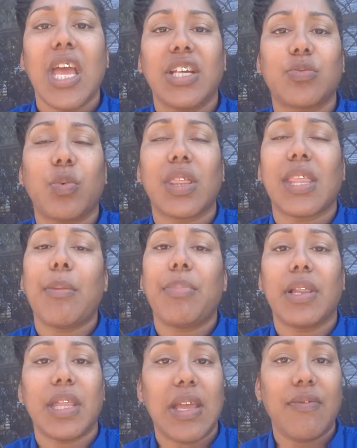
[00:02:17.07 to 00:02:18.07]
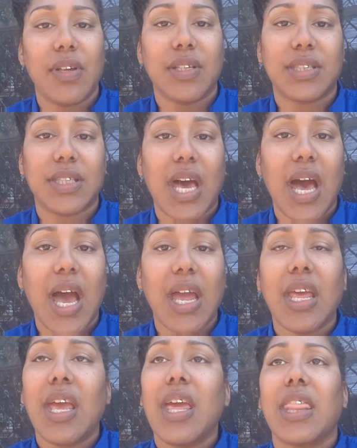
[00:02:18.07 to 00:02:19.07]
It's what they believe
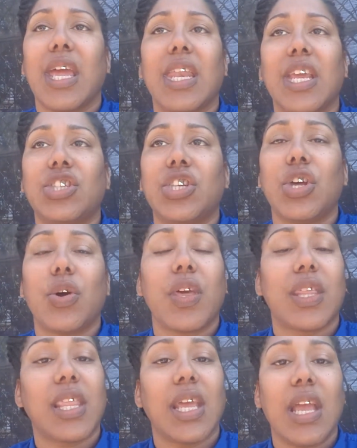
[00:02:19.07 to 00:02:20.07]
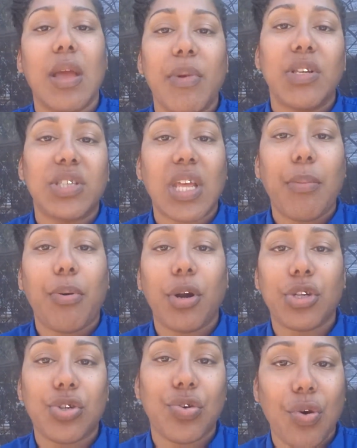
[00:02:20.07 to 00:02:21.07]
inside. They need to know that the image they
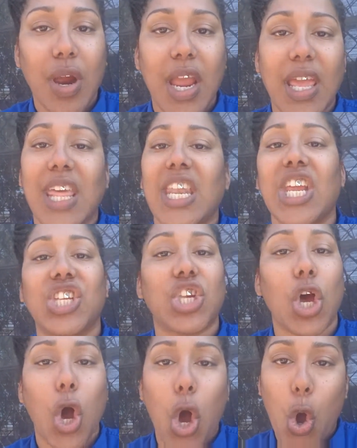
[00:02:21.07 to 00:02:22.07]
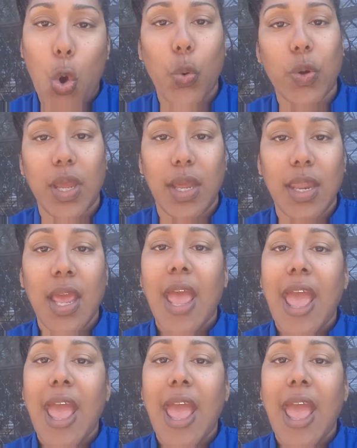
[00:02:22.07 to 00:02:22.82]
portray, they need to own it